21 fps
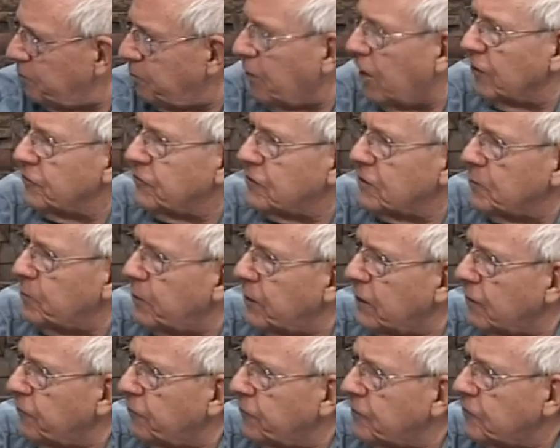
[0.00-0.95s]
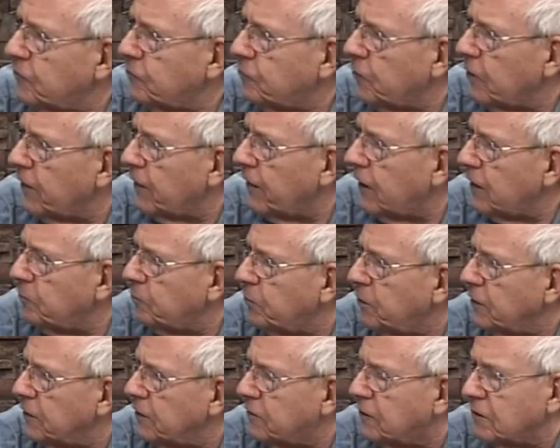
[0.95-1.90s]
positive benefits for that,
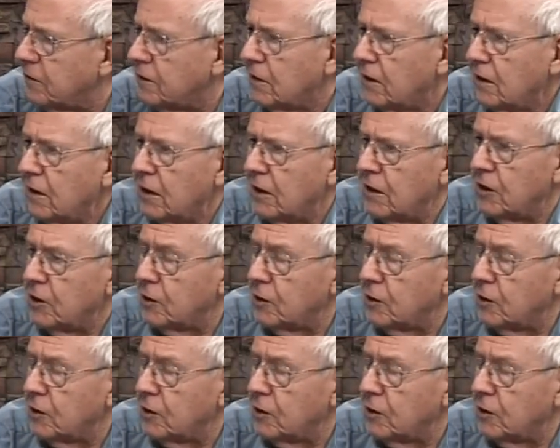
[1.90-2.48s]
but in a